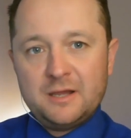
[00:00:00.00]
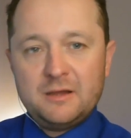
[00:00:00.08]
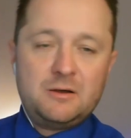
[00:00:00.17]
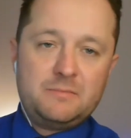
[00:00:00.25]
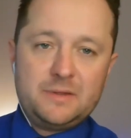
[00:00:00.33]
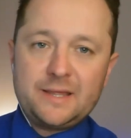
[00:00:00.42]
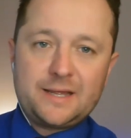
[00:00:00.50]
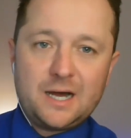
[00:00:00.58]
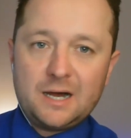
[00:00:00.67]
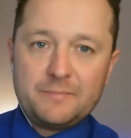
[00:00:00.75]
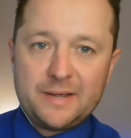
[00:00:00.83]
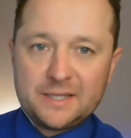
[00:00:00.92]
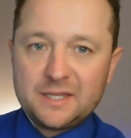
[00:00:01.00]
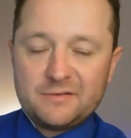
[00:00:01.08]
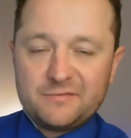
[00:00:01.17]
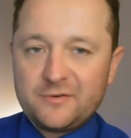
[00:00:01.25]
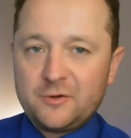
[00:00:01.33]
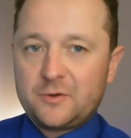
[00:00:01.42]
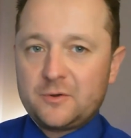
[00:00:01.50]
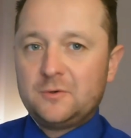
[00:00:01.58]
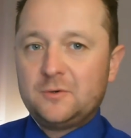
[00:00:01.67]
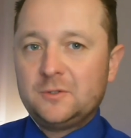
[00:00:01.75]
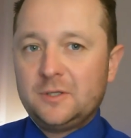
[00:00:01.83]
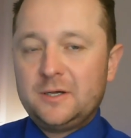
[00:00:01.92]
and they can't make that phone
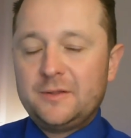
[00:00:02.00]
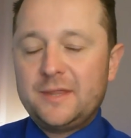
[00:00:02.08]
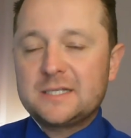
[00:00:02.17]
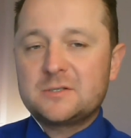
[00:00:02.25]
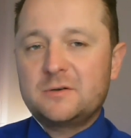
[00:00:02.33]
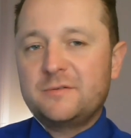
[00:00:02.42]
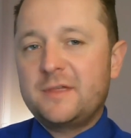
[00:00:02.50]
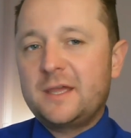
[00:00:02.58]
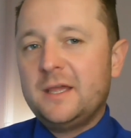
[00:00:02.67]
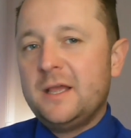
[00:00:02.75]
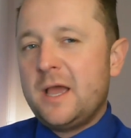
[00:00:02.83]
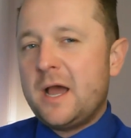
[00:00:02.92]
call, that sort of thing.